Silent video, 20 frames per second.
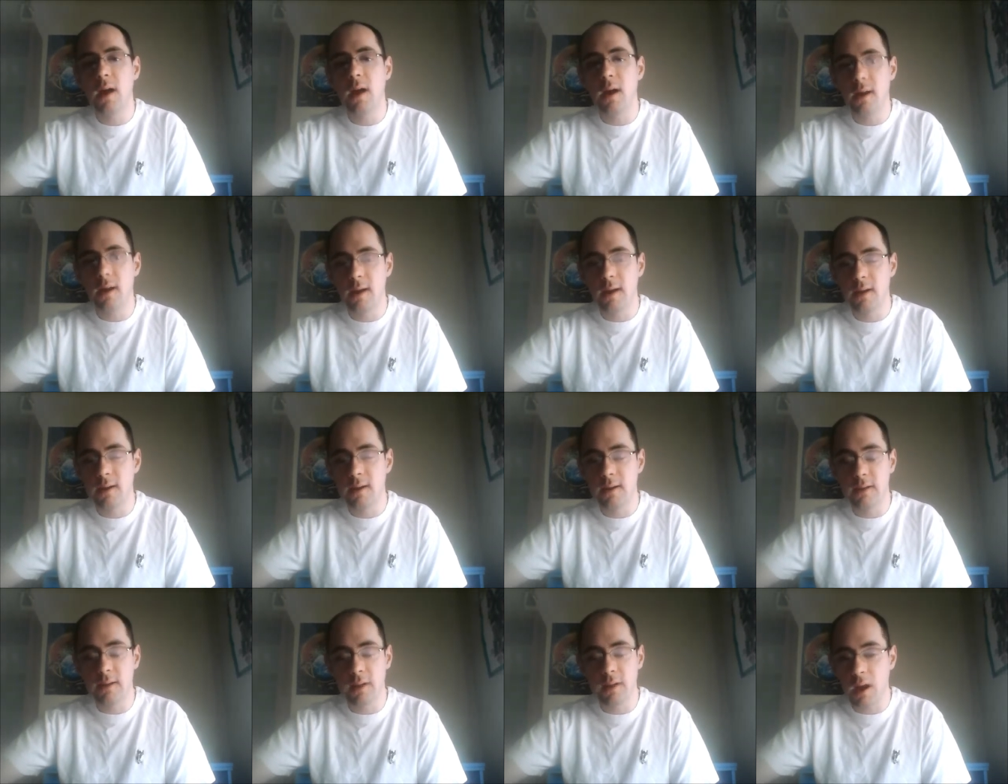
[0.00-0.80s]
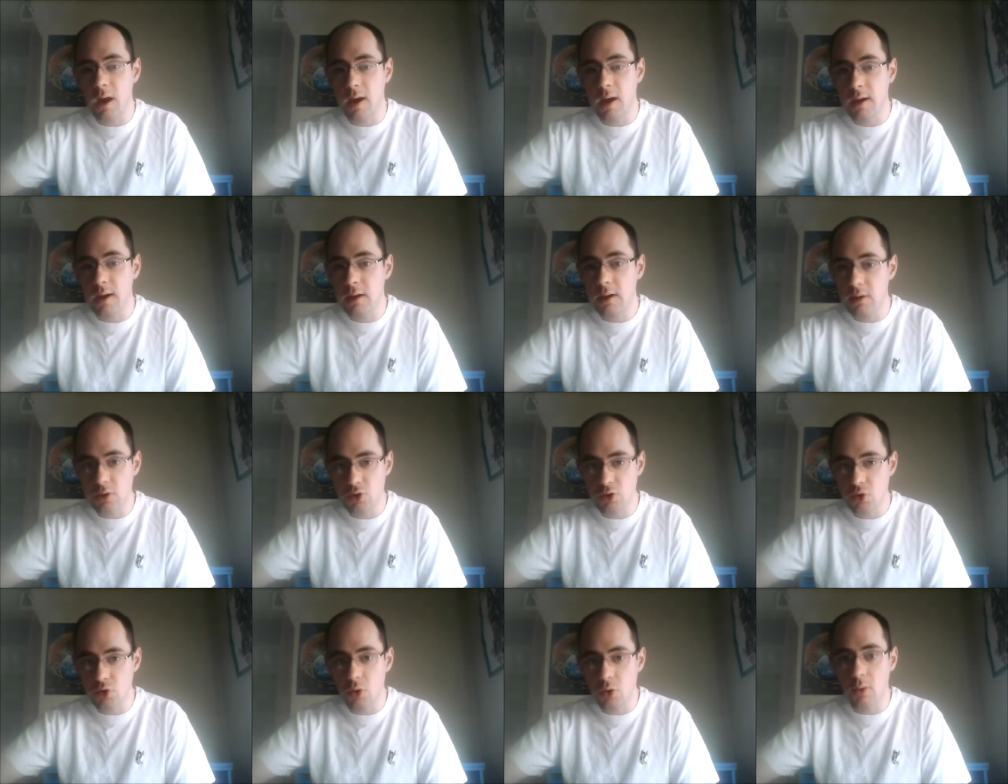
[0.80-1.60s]
I
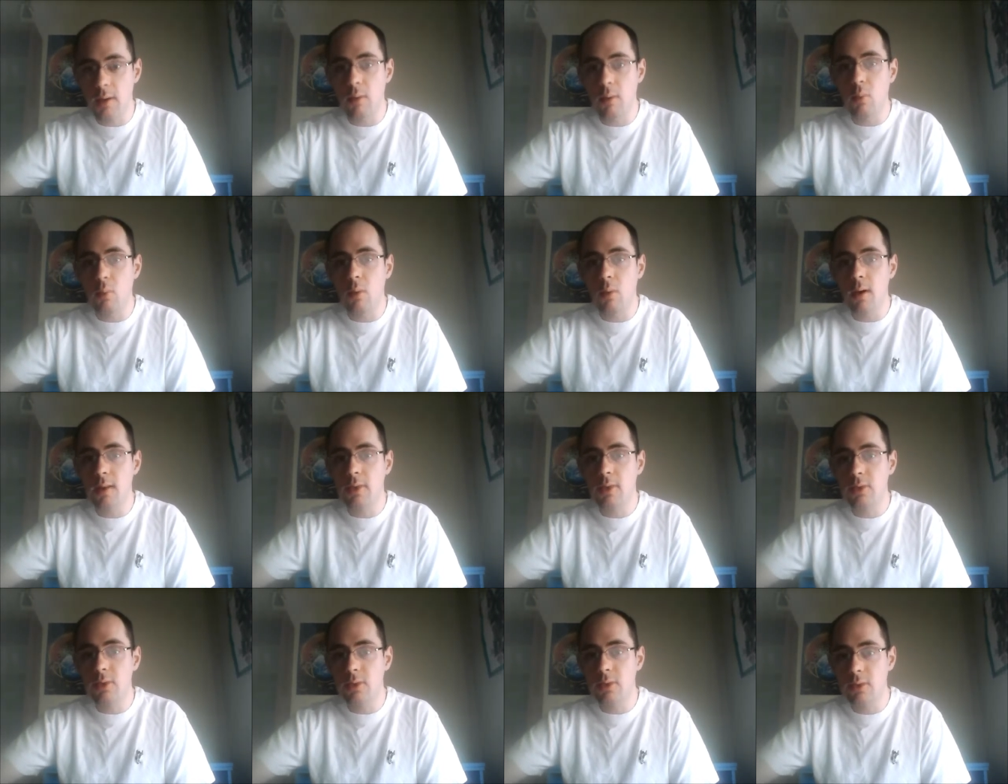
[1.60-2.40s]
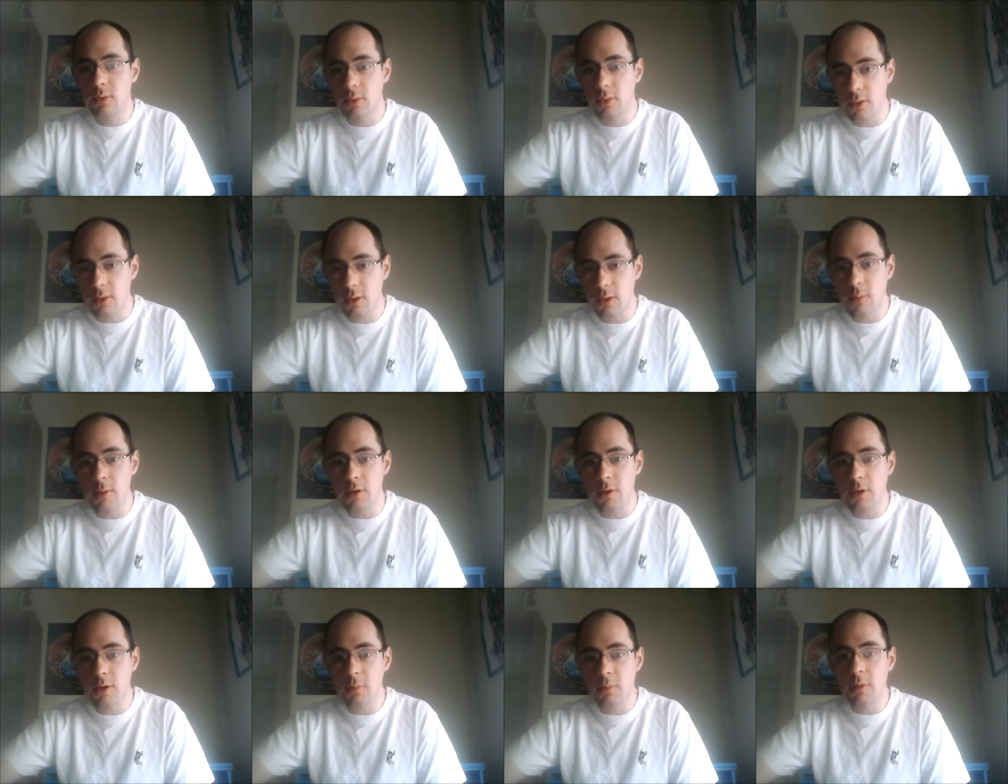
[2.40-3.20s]
enjoy what the
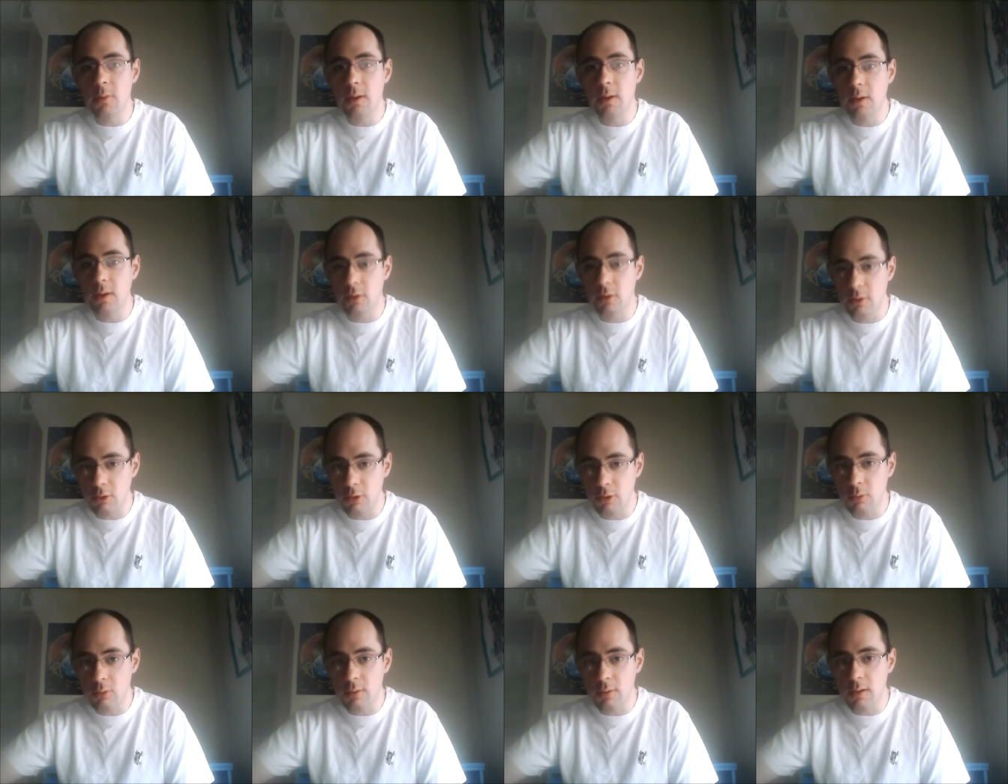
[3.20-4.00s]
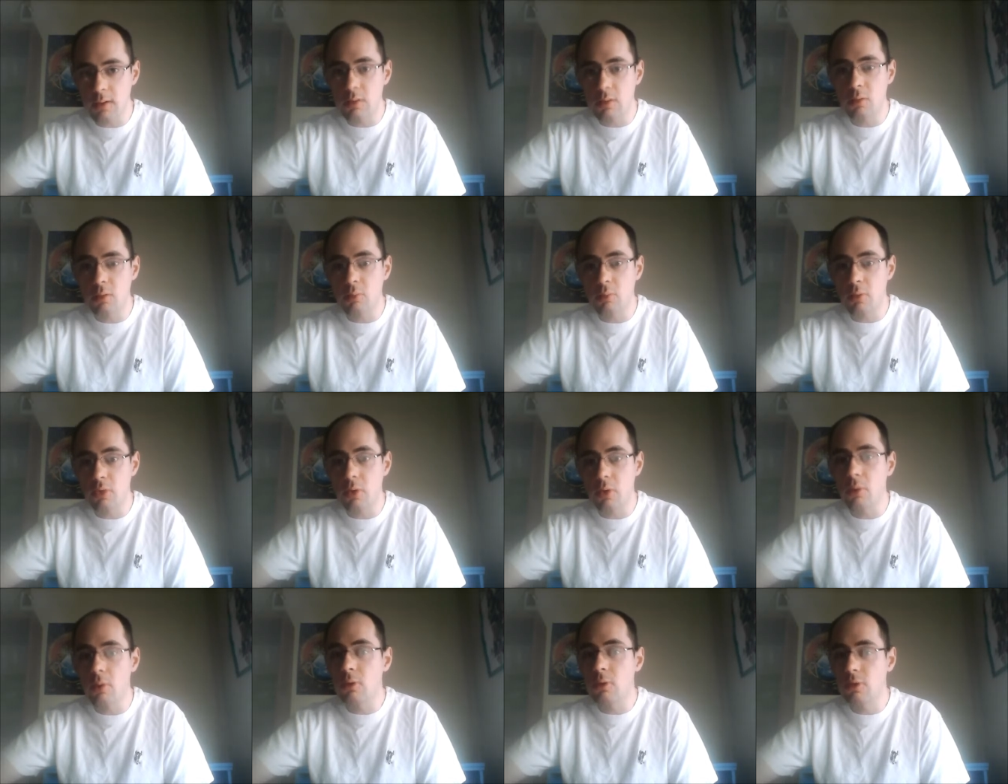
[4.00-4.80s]
WWE is doing with
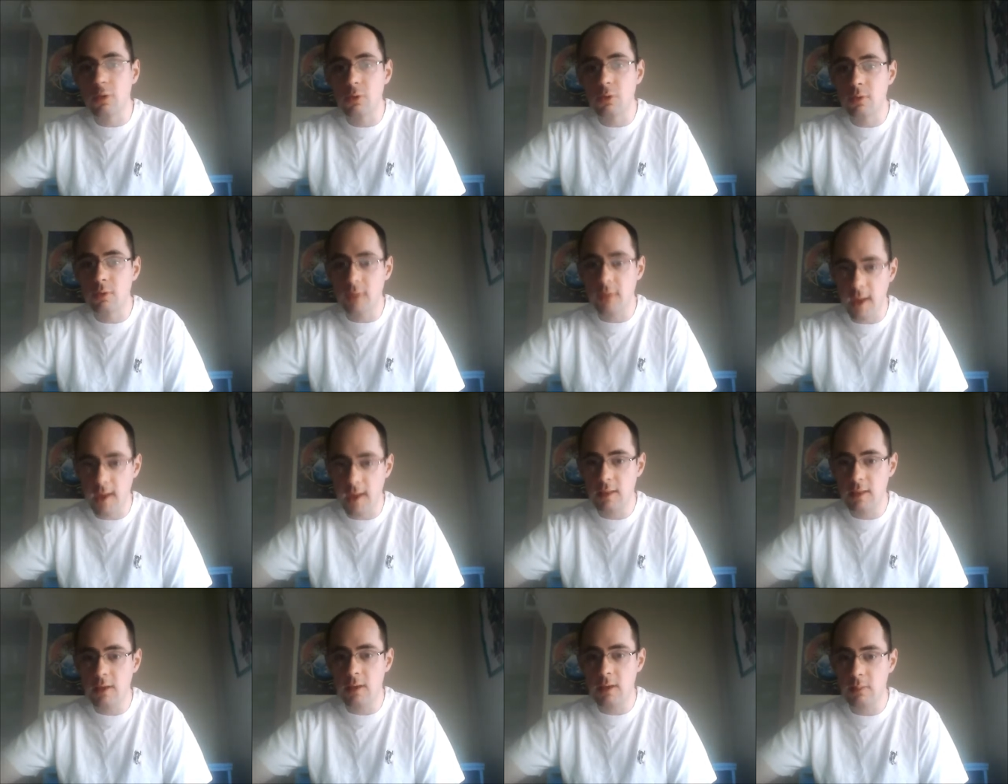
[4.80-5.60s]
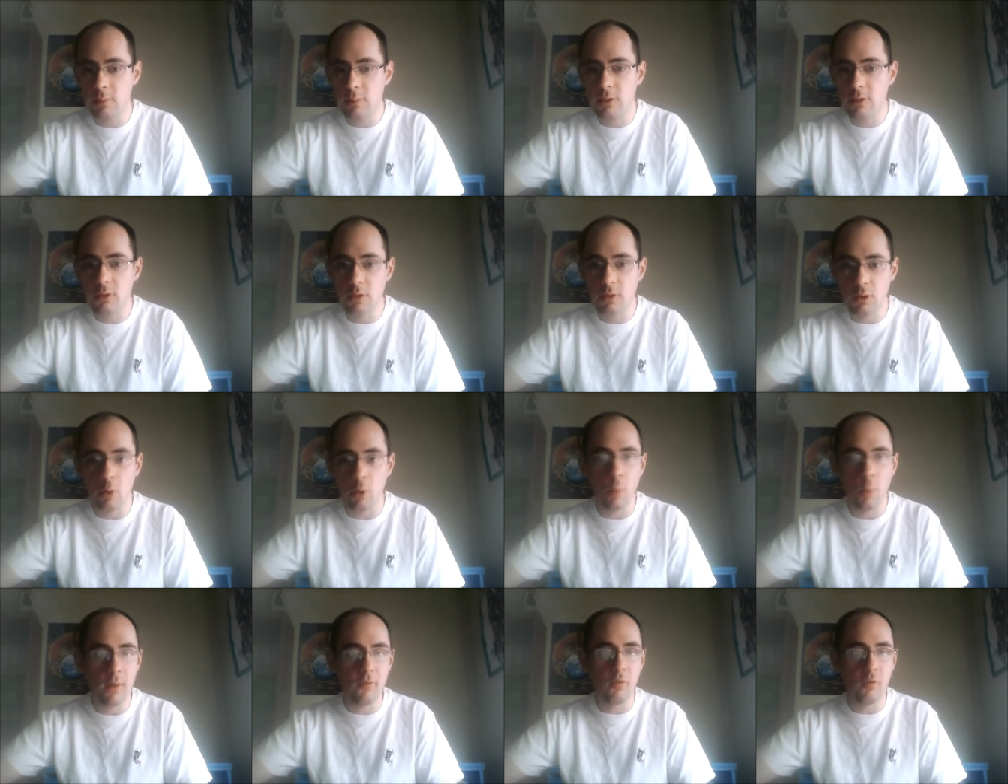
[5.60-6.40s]
those two tag teams
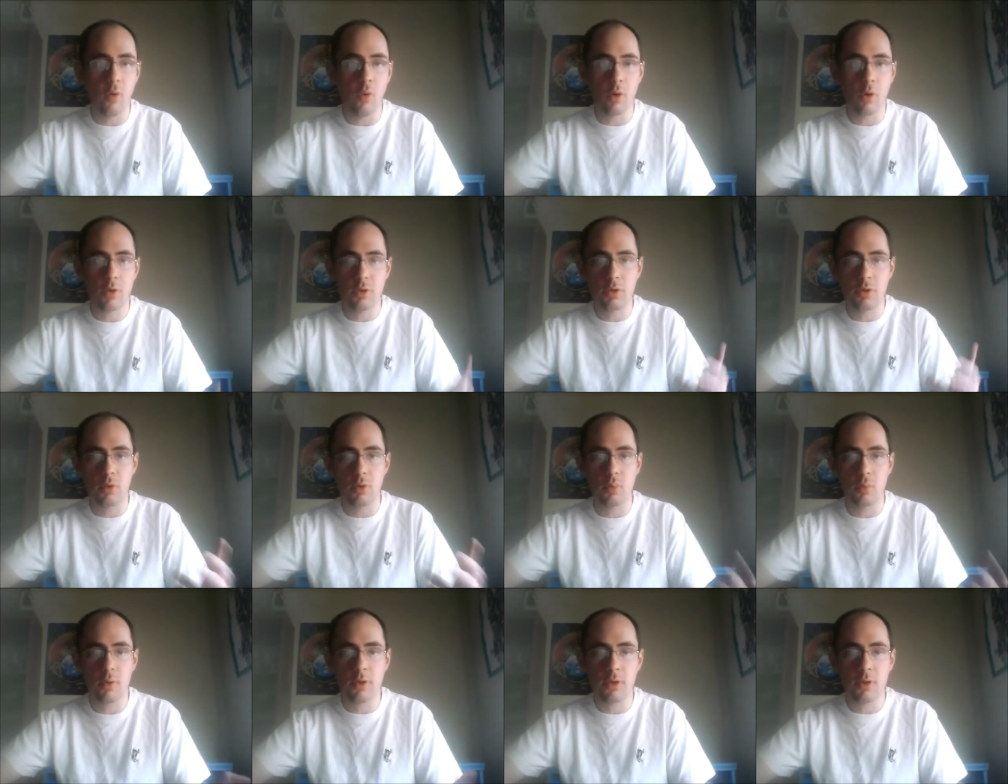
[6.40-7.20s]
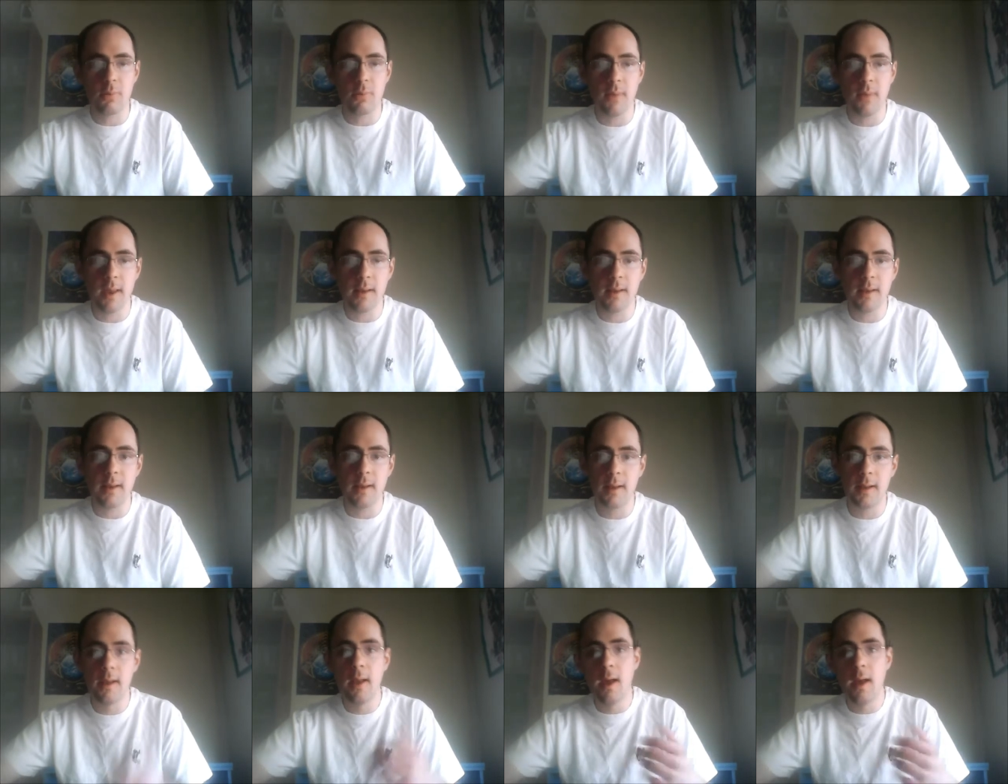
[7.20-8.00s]
going forth to
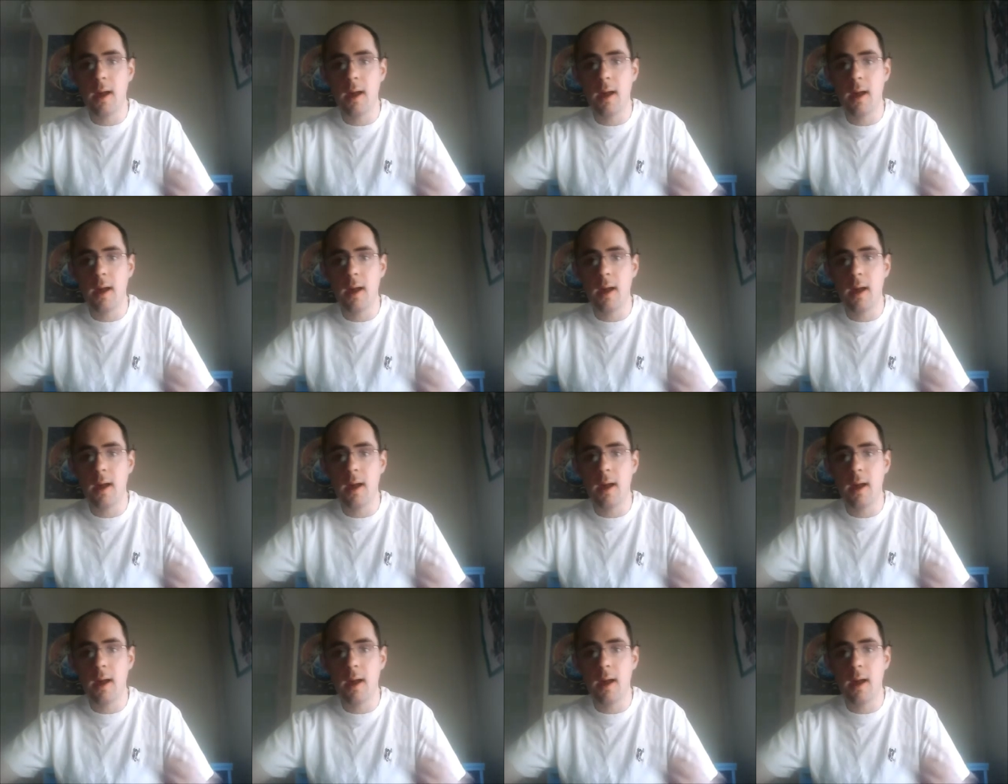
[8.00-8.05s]
WrestleMania.